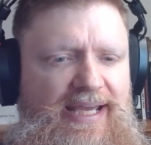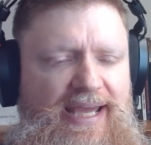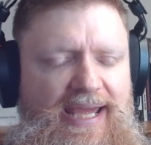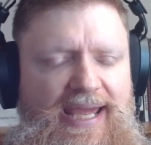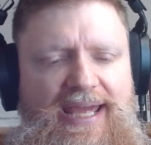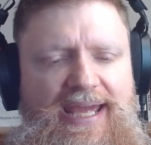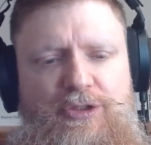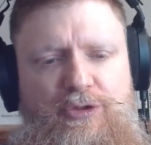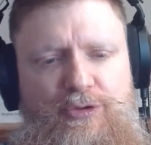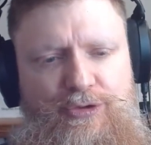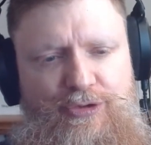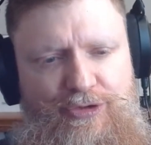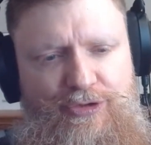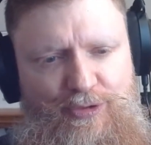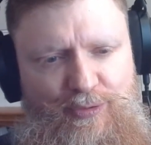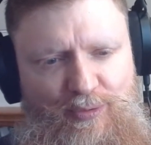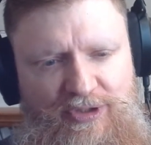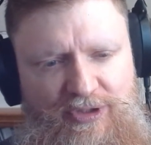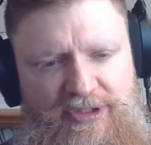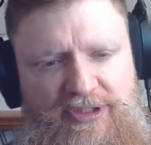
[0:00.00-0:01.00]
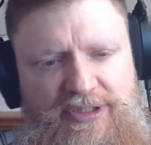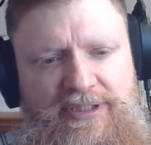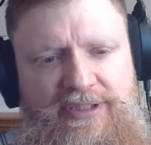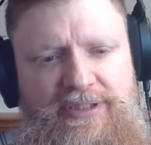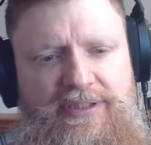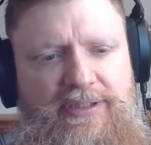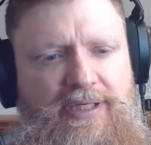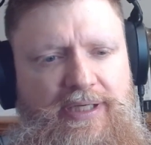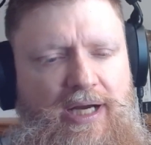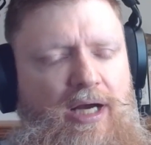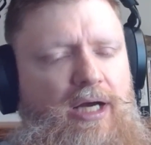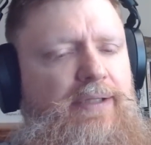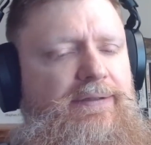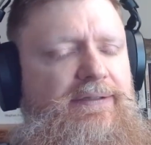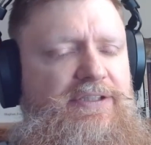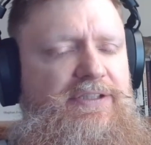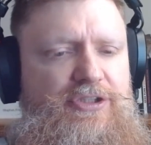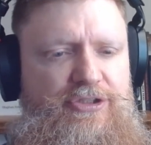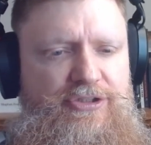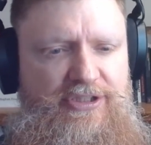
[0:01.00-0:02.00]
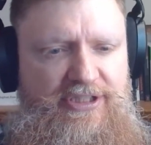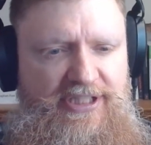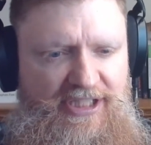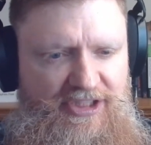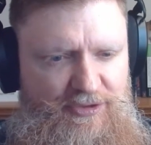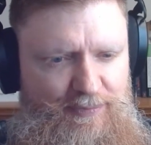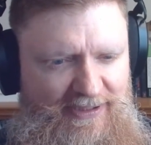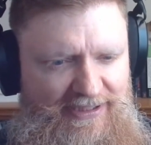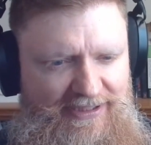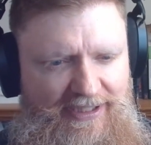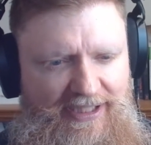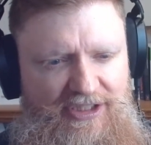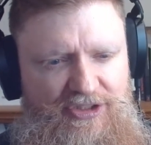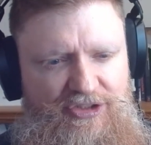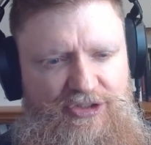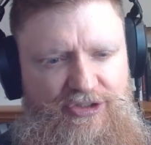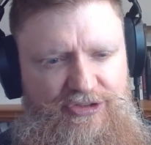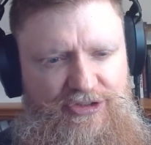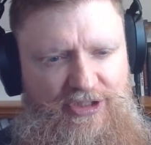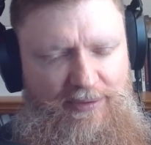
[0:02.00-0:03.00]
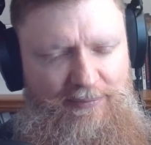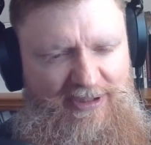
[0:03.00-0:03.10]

hey, you do the work, this is the expectations, I'm